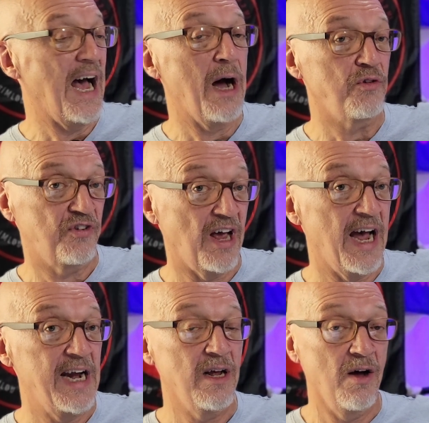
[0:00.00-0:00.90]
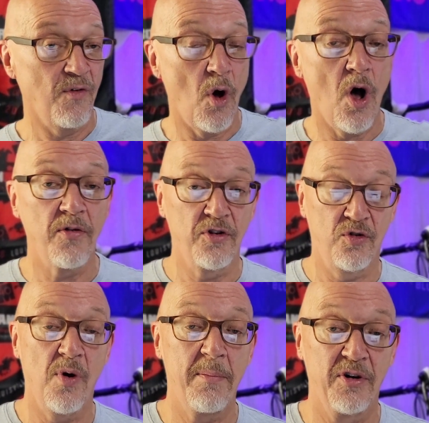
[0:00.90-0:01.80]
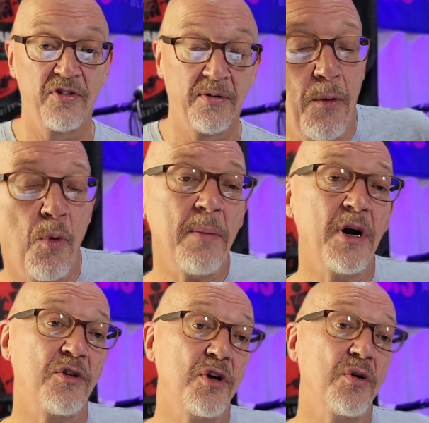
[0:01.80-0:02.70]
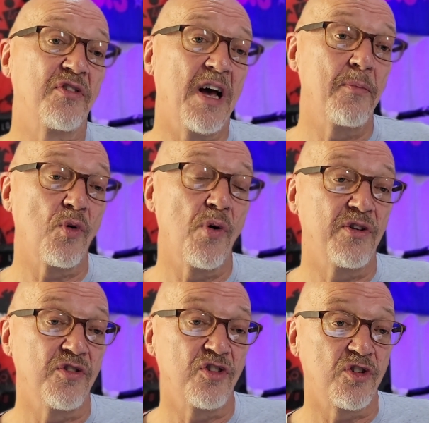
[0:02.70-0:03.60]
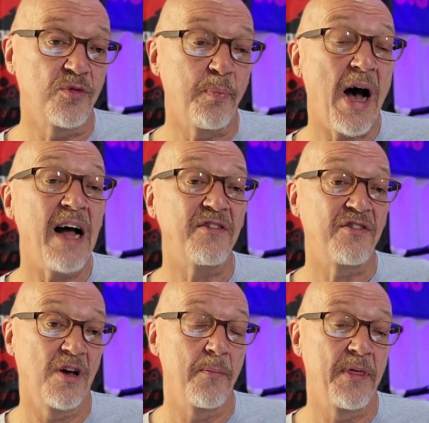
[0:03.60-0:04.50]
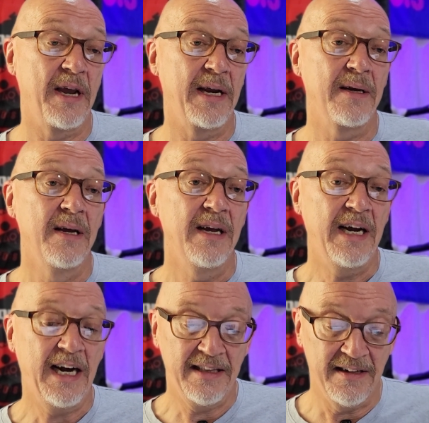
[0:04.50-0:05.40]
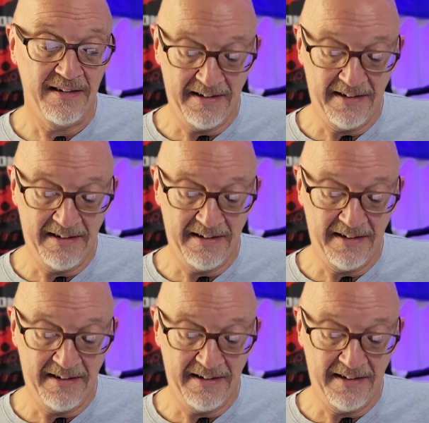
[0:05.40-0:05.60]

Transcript: outside of all the swimmers. And what I'm going to do is I'm going to spot something in the